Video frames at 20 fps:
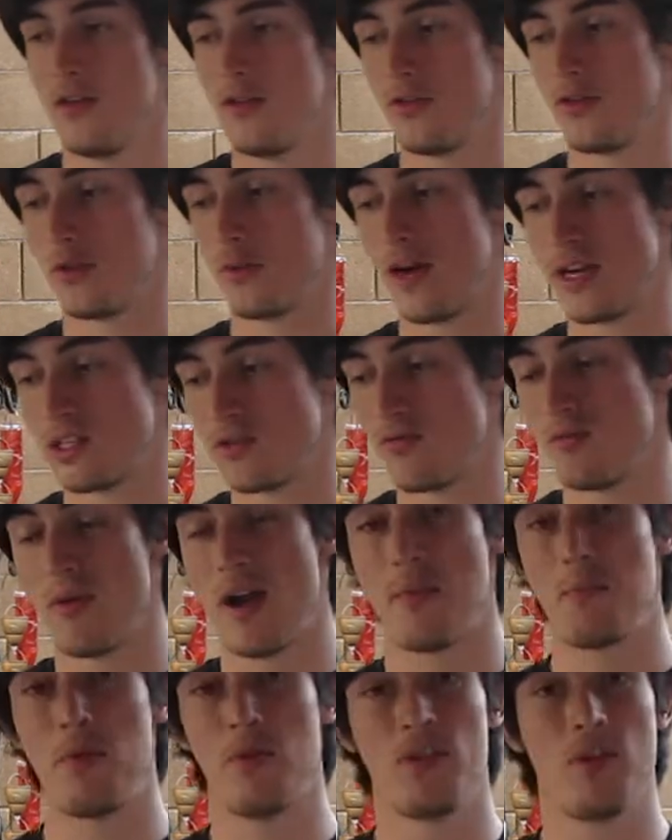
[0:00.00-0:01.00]
The rest of them
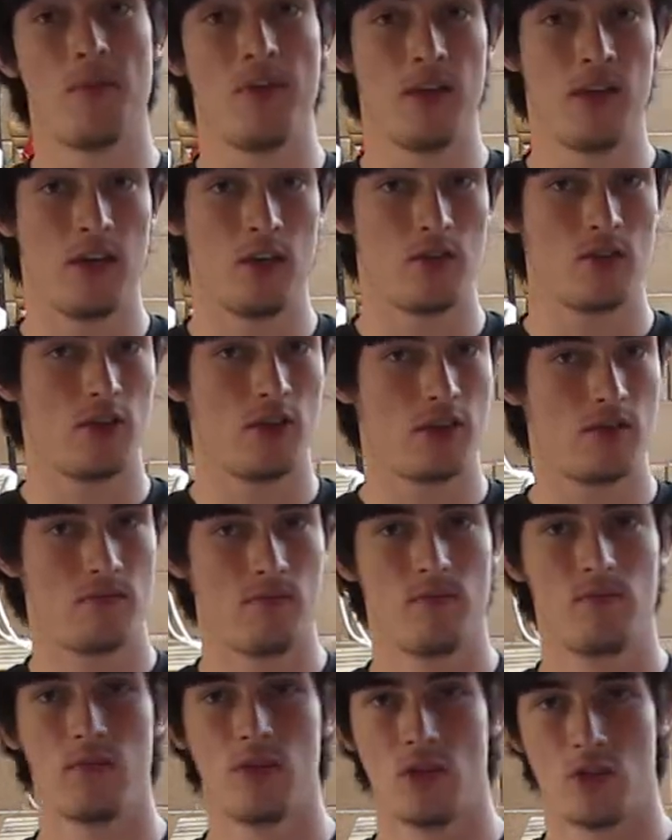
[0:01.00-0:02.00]
I put them in here just
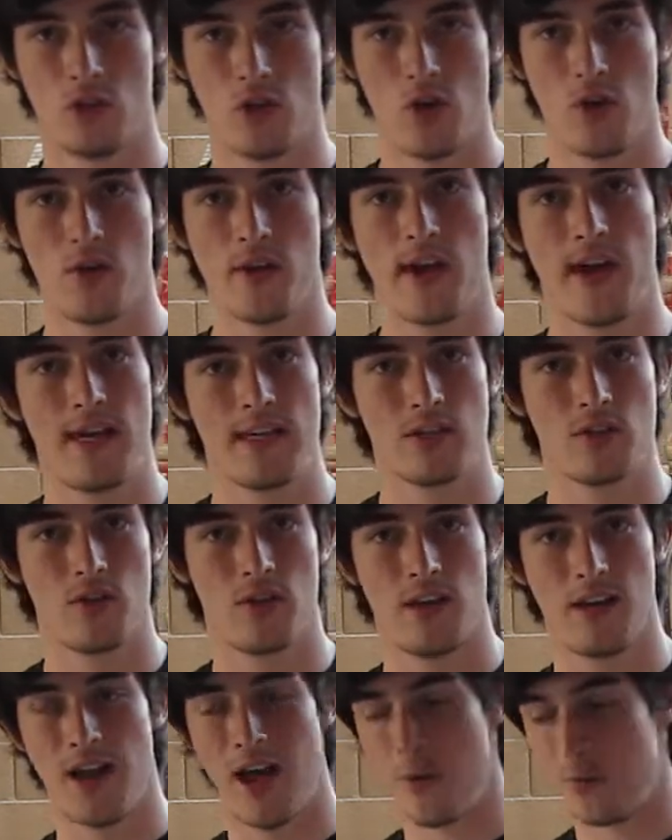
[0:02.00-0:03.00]
to show you guys so
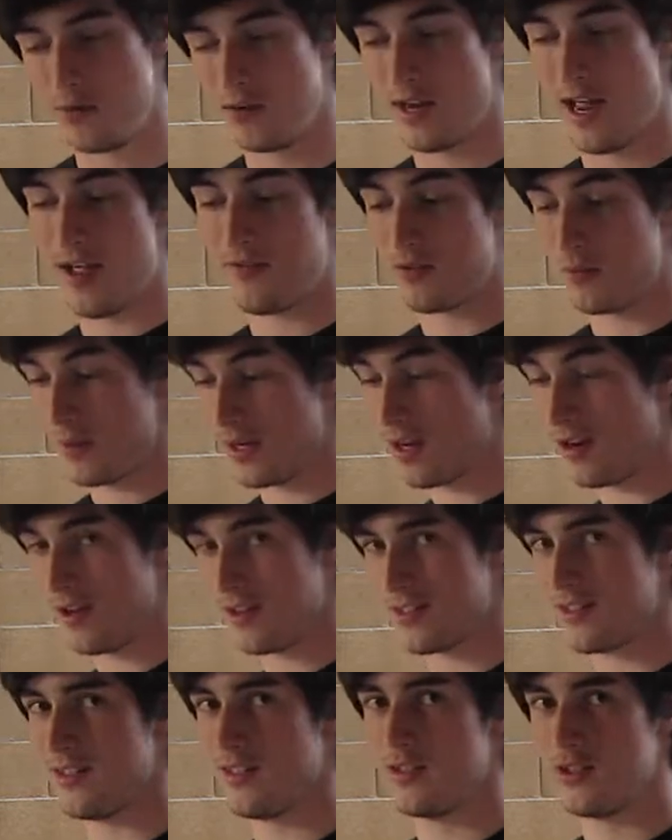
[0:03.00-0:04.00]
that I wouldn't have to be
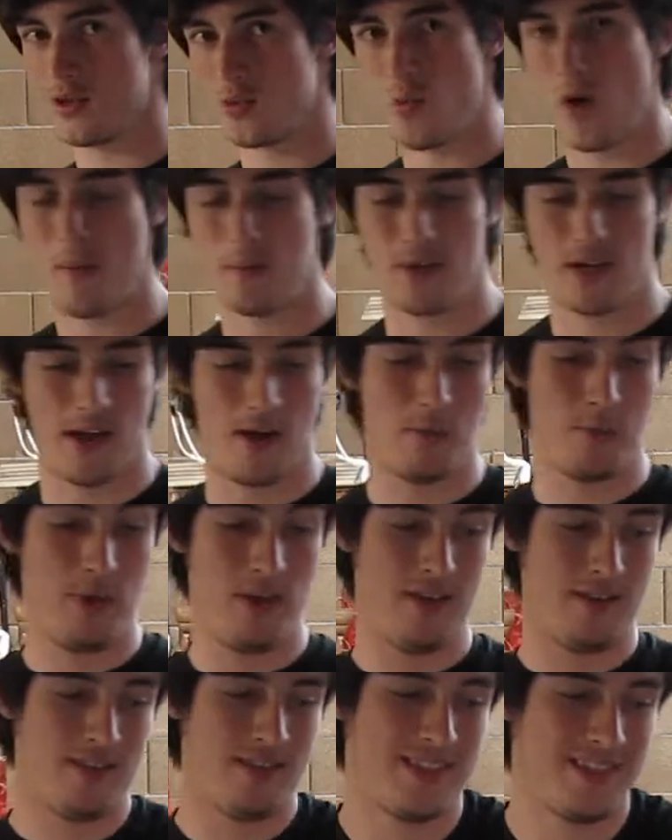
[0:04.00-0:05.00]
constantly swapping out
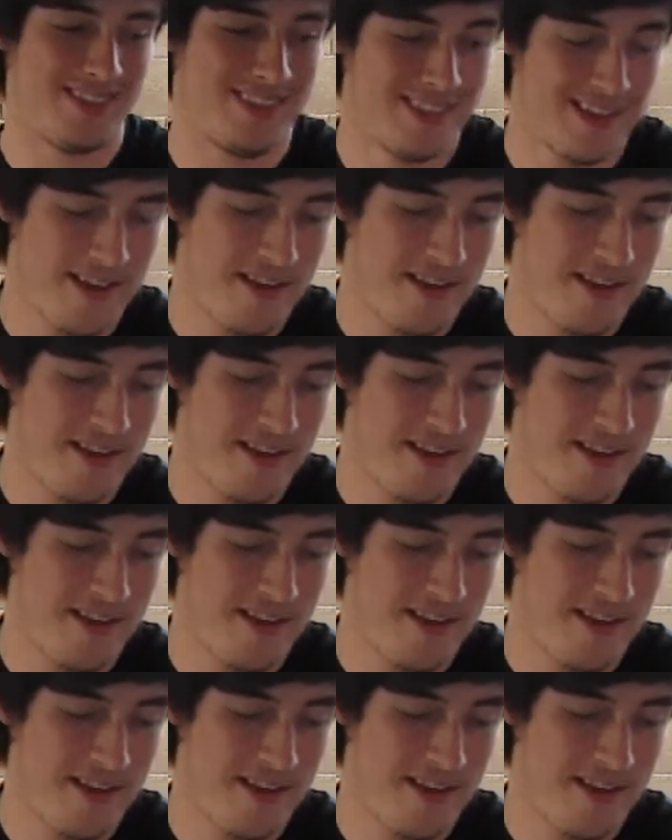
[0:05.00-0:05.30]
bins.